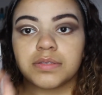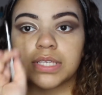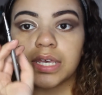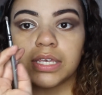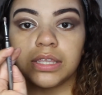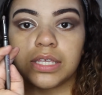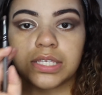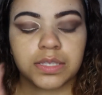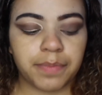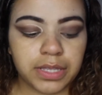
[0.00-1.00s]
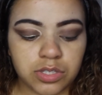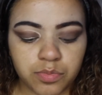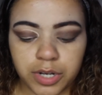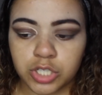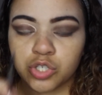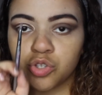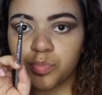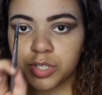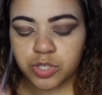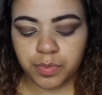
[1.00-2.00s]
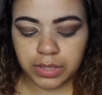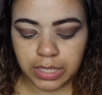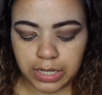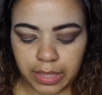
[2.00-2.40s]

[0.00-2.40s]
Taking this pencil brush super thin,